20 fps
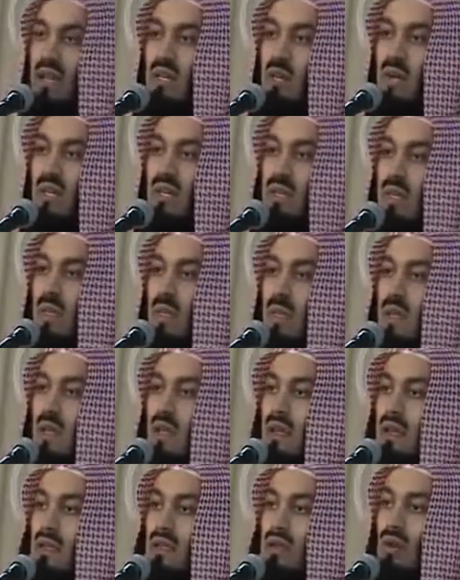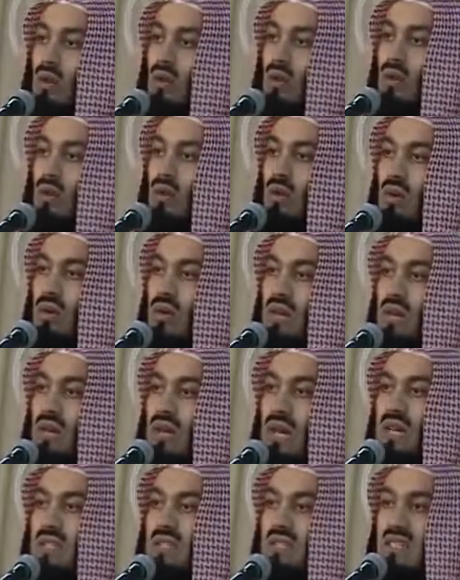Anyway, so
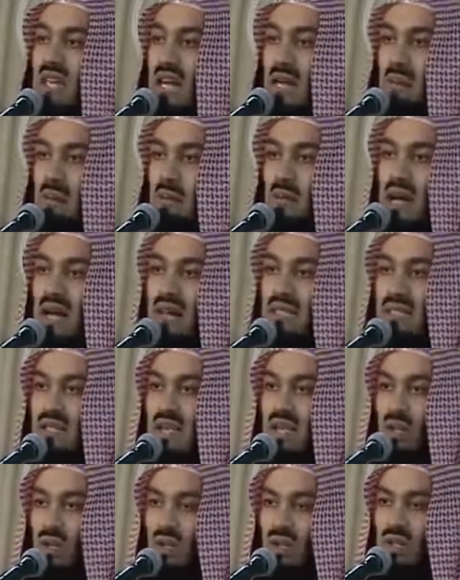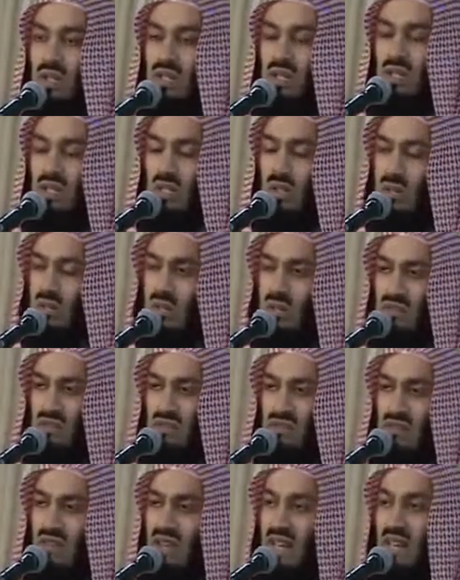as time passed, I noticed she was
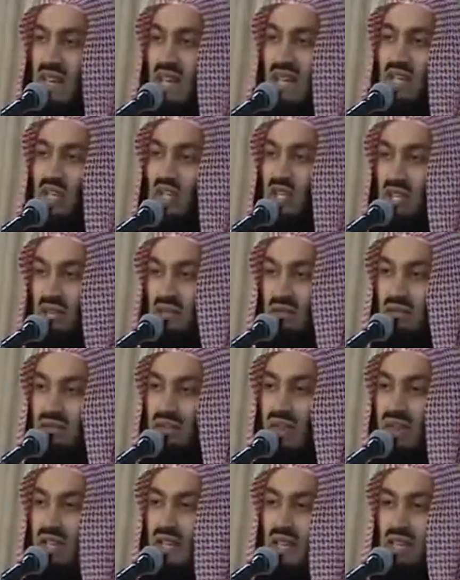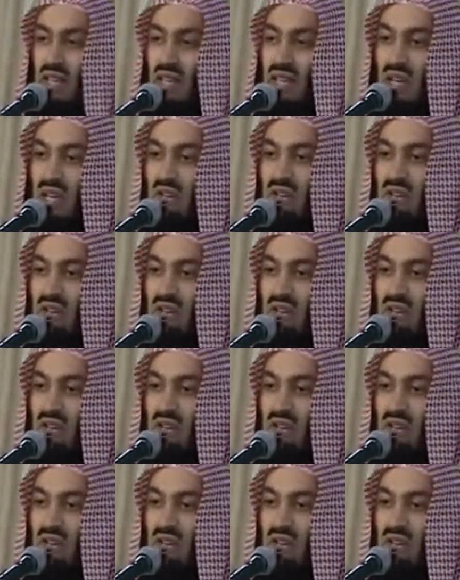very edgy, very edgy.